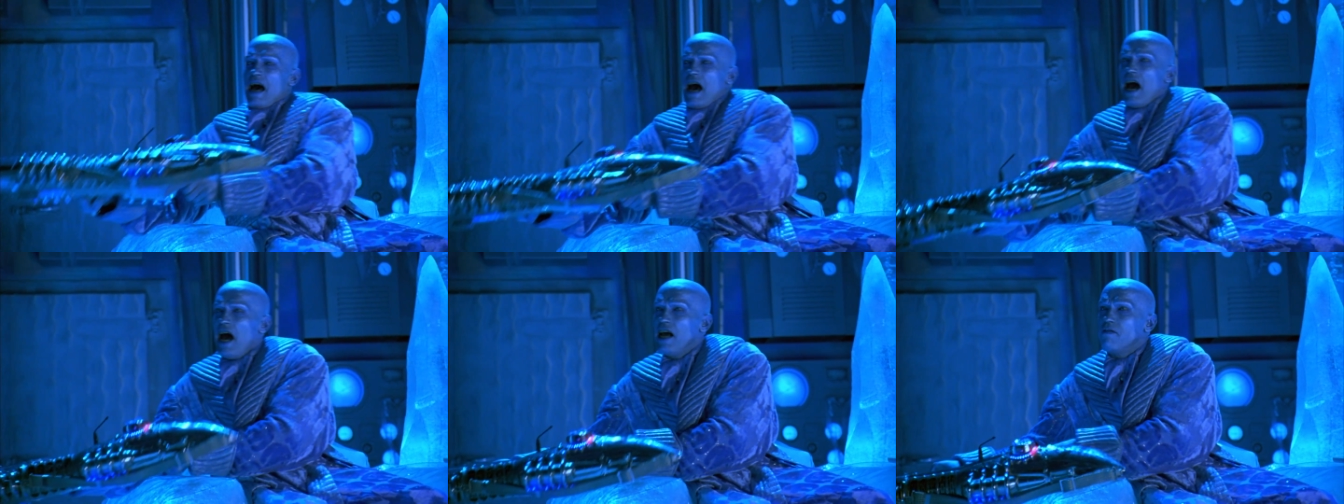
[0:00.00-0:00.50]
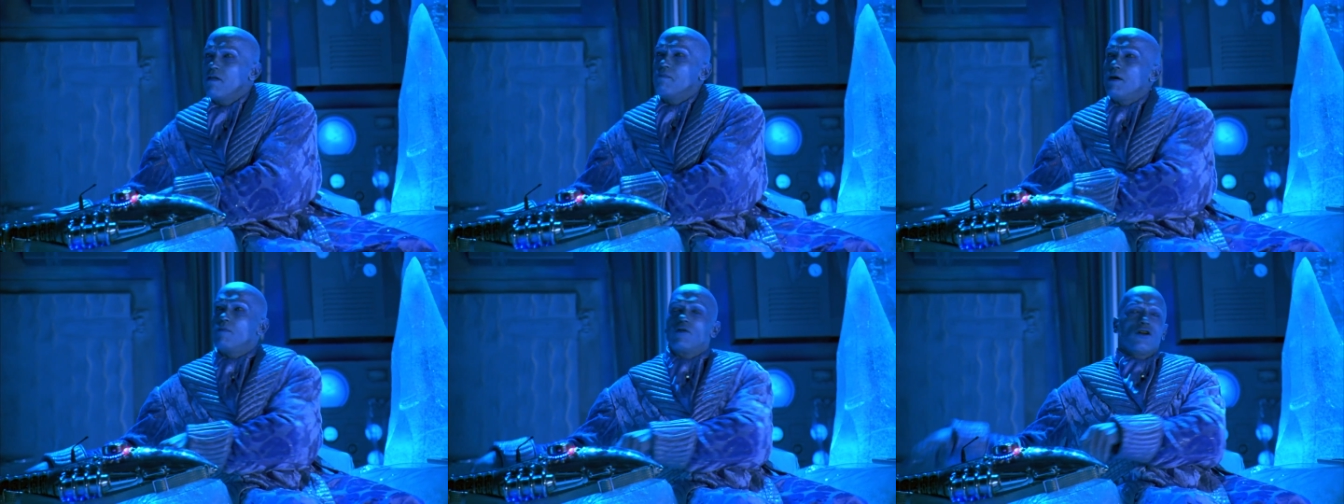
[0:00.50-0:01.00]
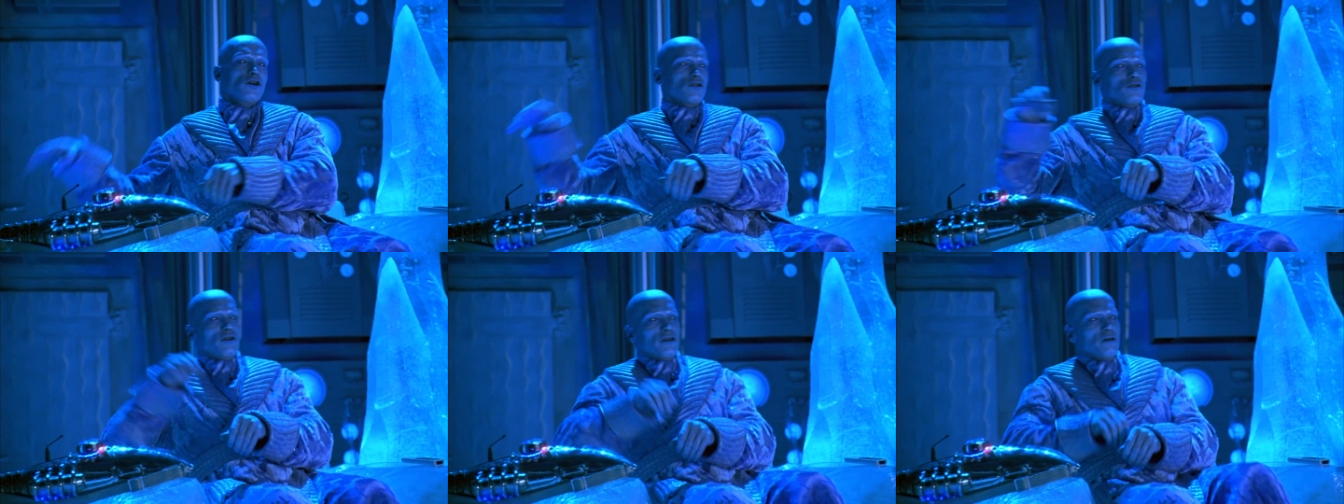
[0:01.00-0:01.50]
I hate when people
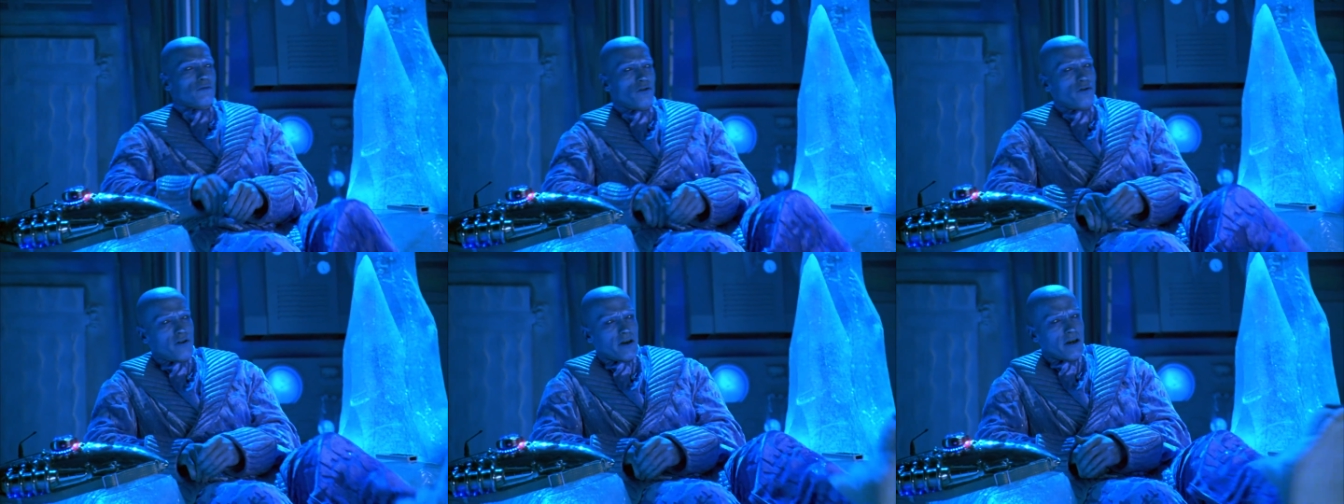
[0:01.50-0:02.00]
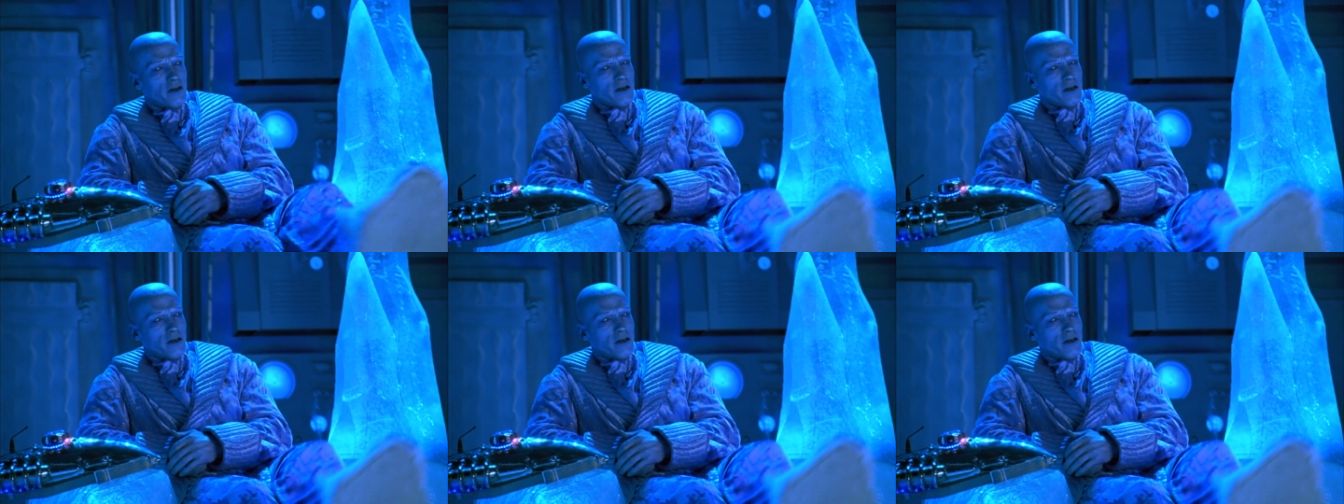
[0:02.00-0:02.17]
talk during the movie.